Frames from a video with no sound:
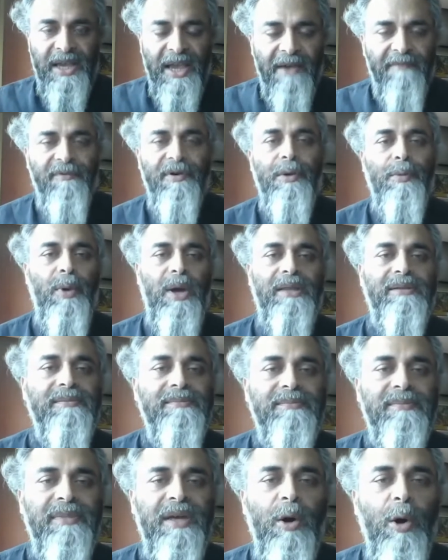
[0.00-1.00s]

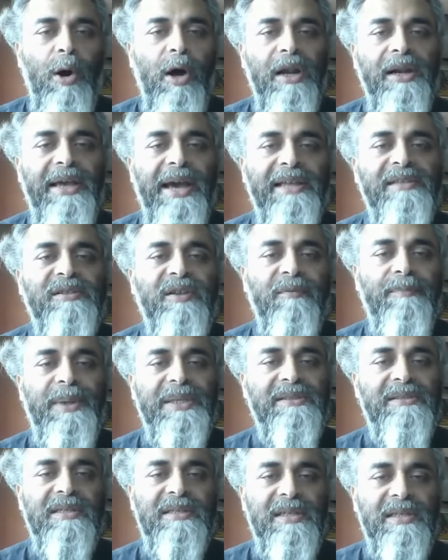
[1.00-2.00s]
everyone. All kinds of
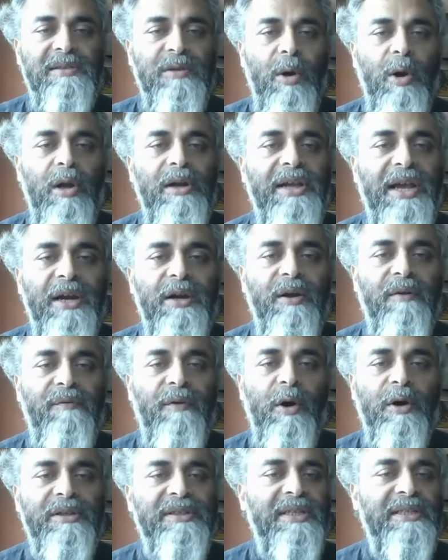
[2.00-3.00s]
businesses, all kinds of
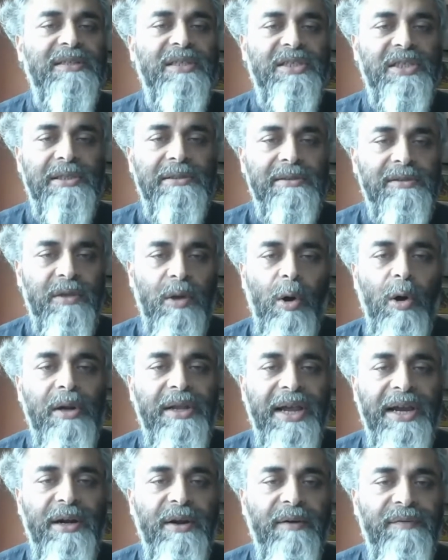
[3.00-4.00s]
organizations, all
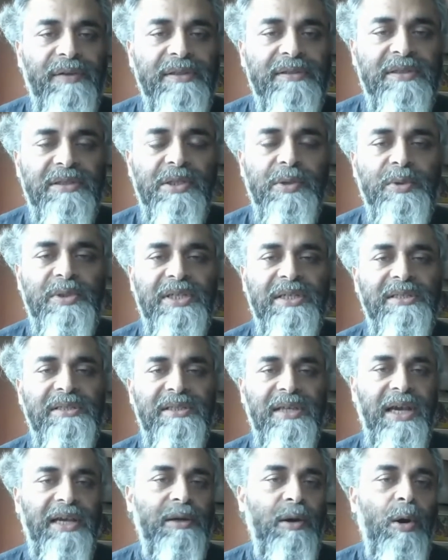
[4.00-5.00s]
kinds of
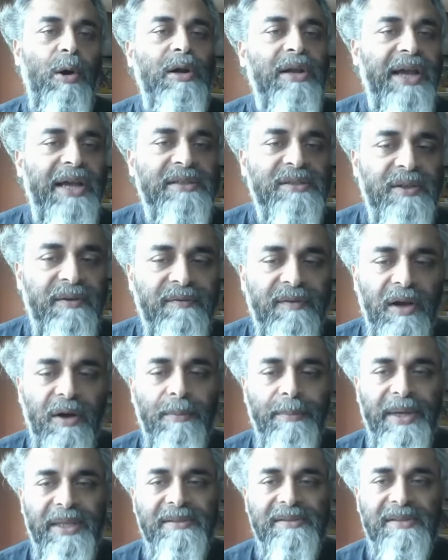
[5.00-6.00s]
institutions, and all kinds of
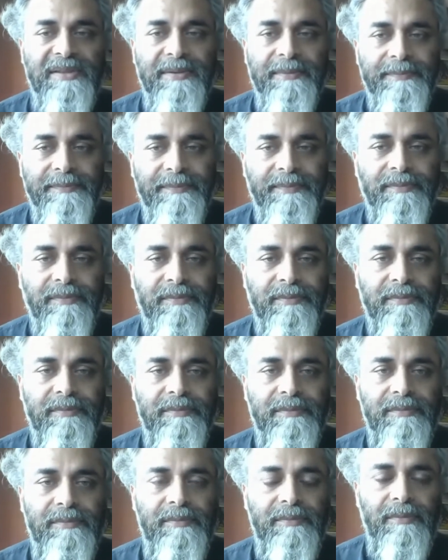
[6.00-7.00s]
governments.
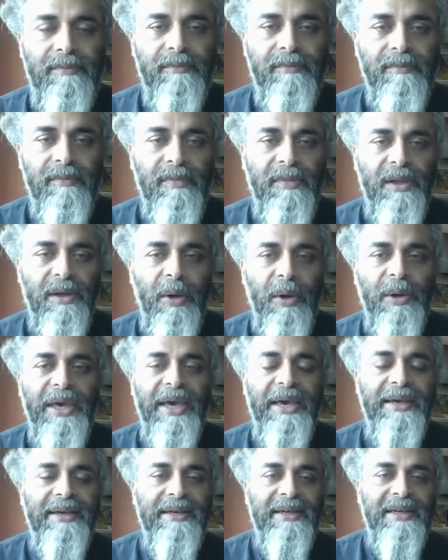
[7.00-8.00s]

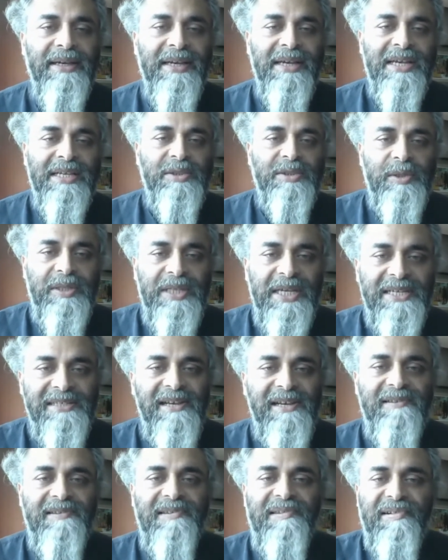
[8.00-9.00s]
Okay, so these
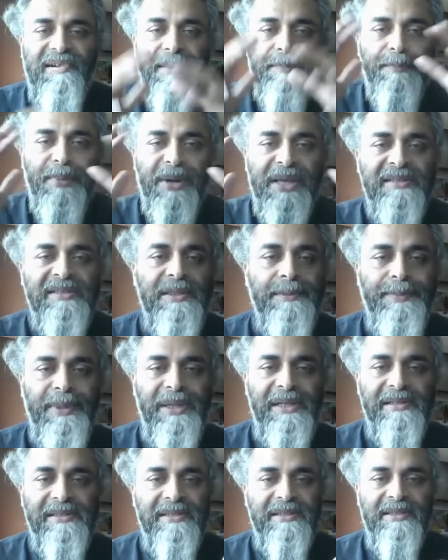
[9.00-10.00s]
are three
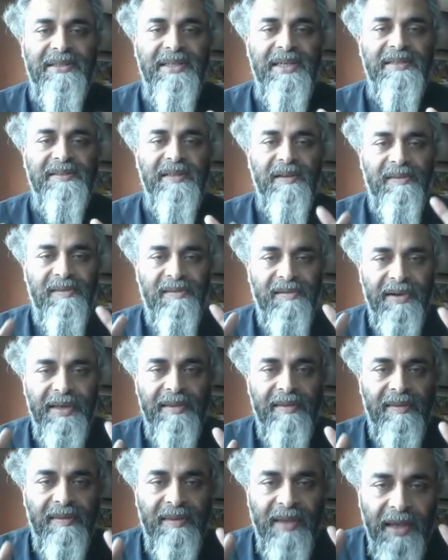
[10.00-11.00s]
principles. These are
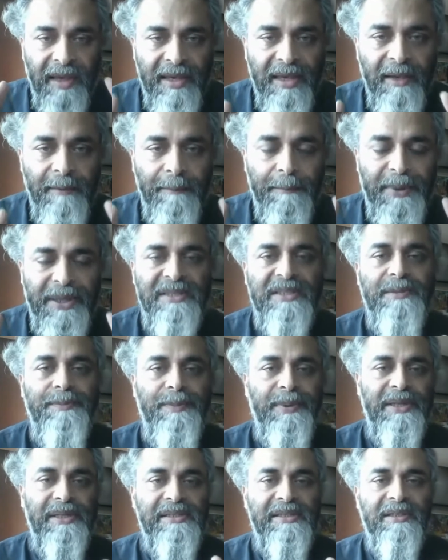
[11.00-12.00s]
three thinking
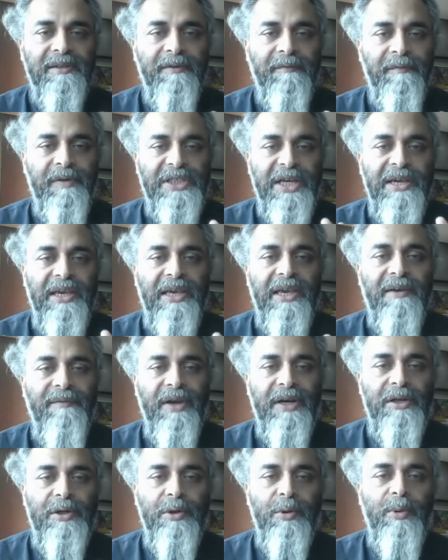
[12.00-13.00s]
principles which I give
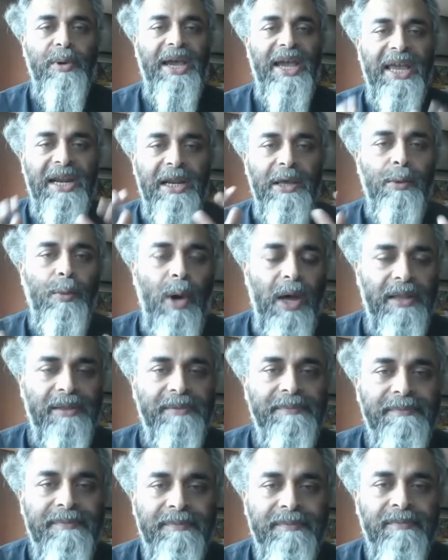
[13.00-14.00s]
it to
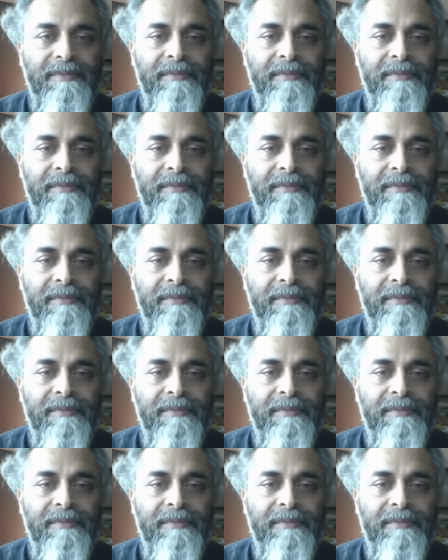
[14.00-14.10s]
anyone